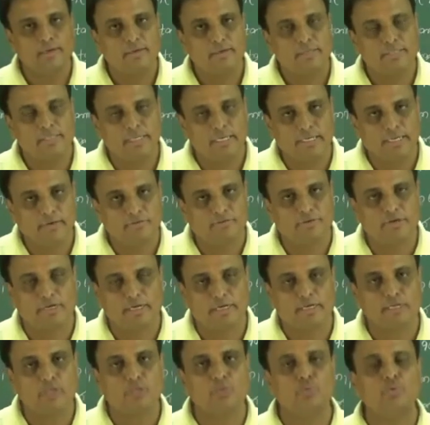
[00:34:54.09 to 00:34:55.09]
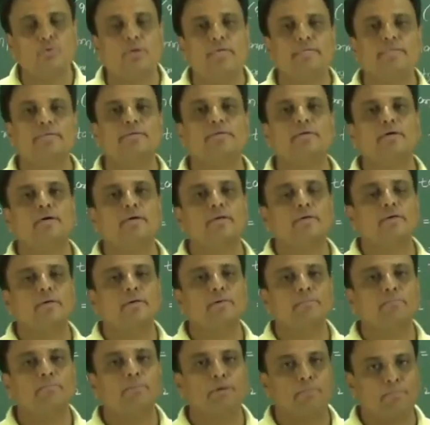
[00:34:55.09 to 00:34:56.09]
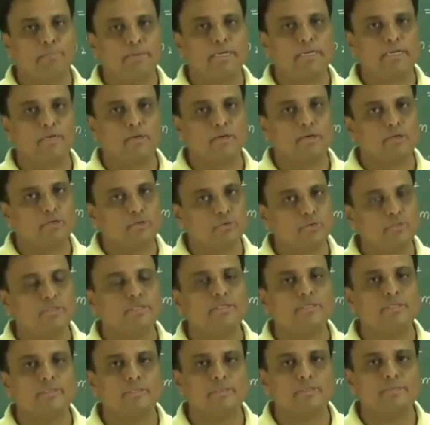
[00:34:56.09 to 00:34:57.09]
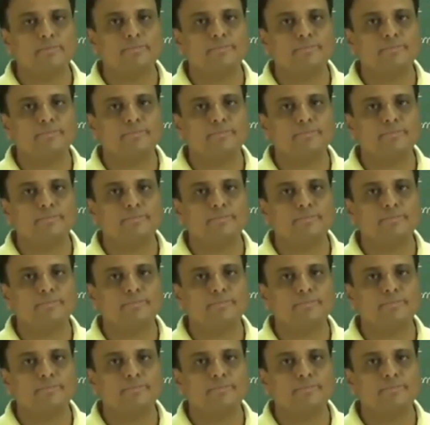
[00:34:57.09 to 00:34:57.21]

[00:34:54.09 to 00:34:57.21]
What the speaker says: then definitely two lines are perpendicular to each other.